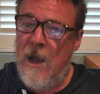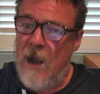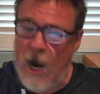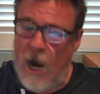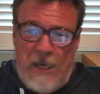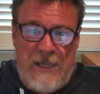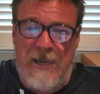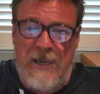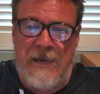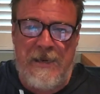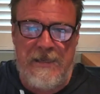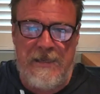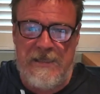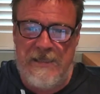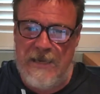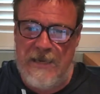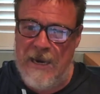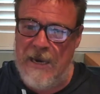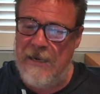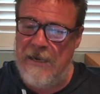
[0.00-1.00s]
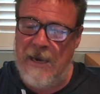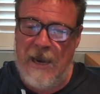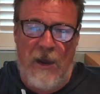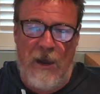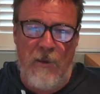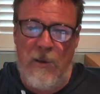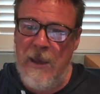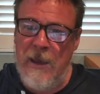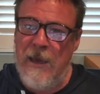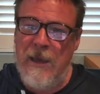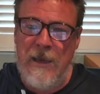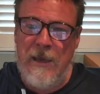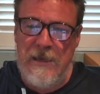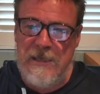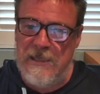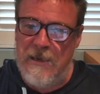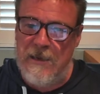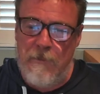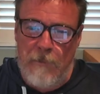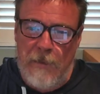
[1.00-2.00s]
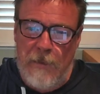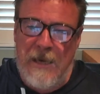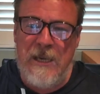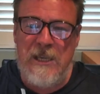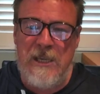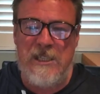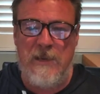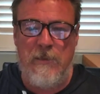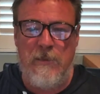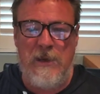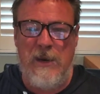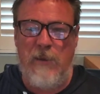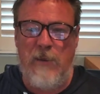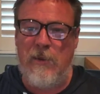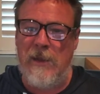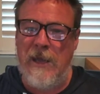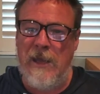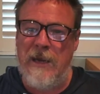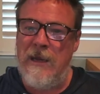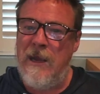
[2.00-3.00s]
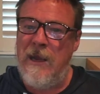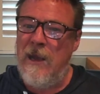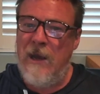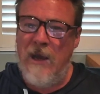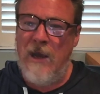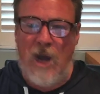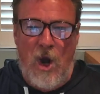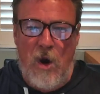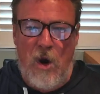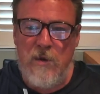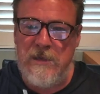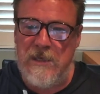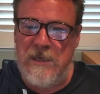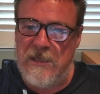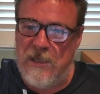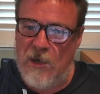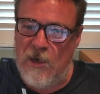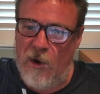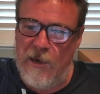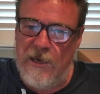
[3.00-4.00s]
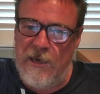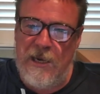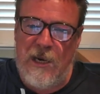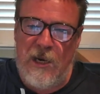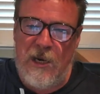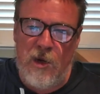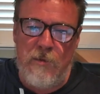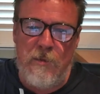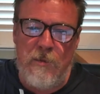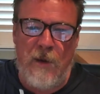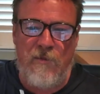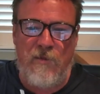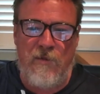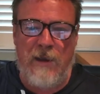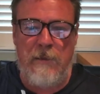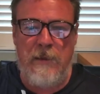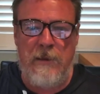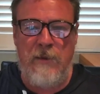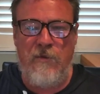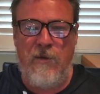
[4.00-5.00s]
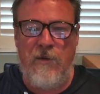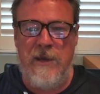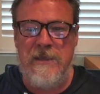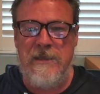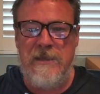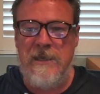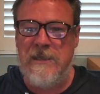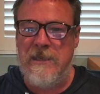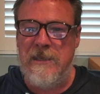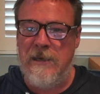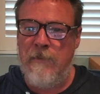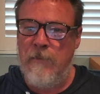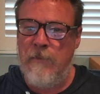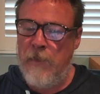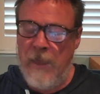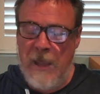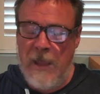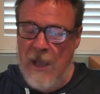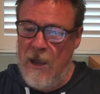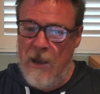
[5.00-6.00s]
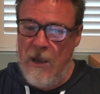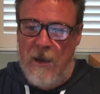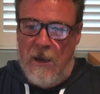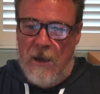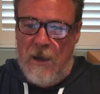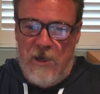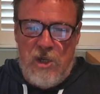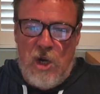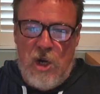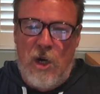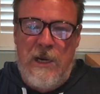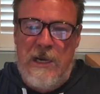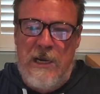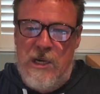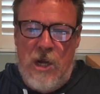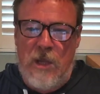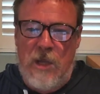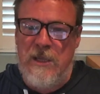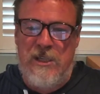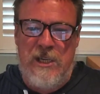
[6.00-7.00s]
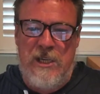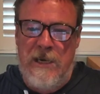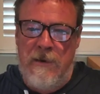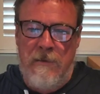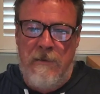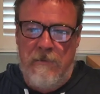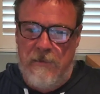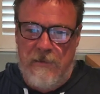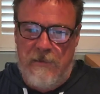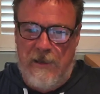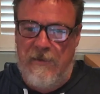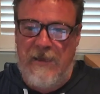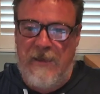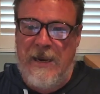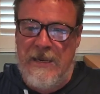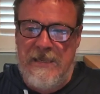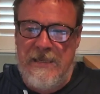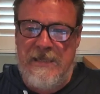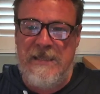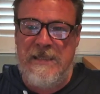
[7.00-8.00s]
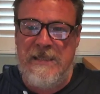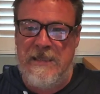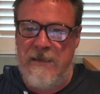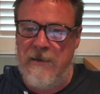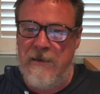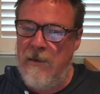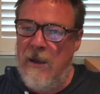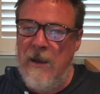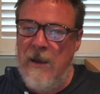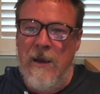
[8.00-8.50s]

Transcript: I don't understand how he's managed to manipulate a whole society and all my family and friends into not acknowledging that that existed.